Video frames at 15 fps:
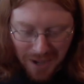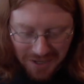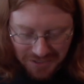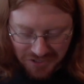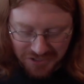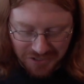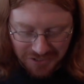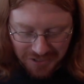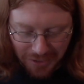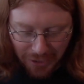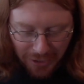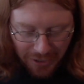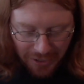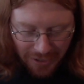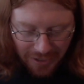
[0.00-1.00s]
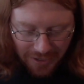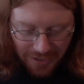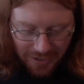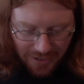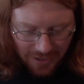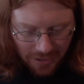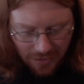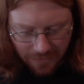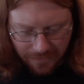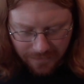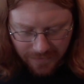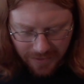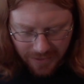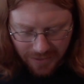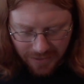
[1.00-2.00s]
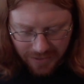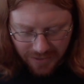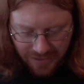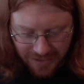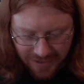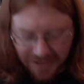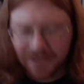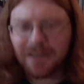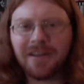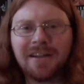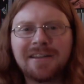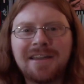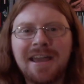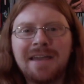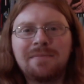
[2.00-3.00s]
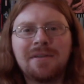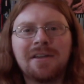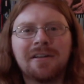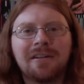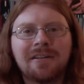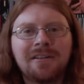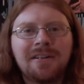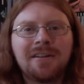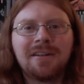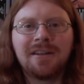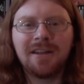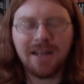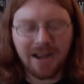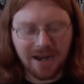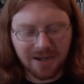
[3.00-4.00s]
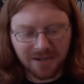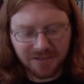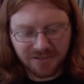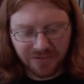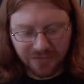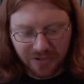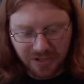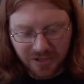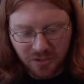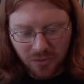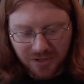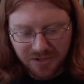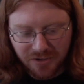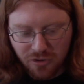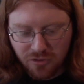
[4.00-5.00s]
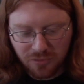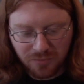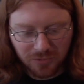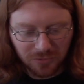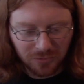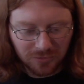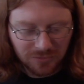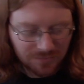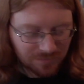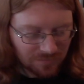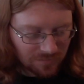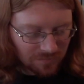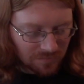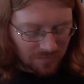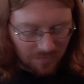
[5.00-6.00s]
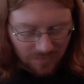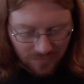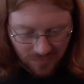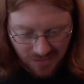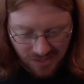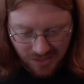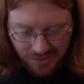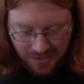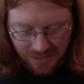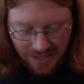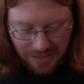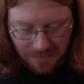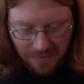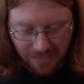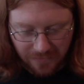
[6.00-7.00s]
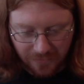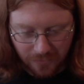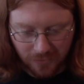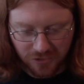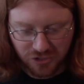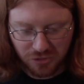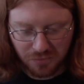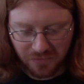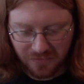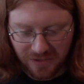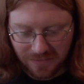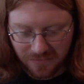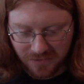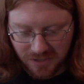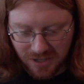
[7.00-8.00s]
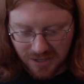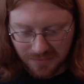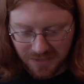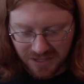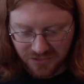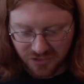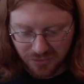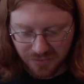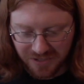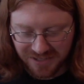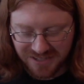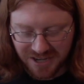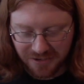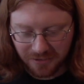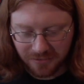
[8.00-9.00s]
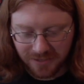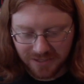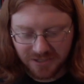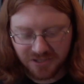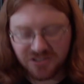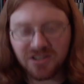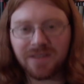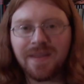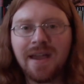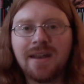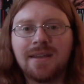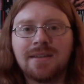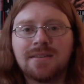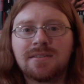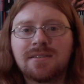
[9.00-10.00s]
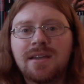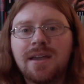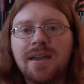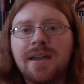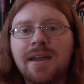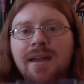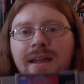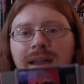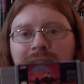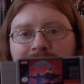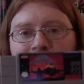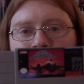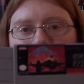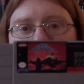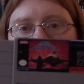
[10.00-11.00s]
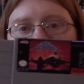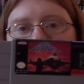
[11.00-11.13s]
monster of a game here. And it is of a quite notable game for Super Famicom and Super Nintendo collectors, and that is Aero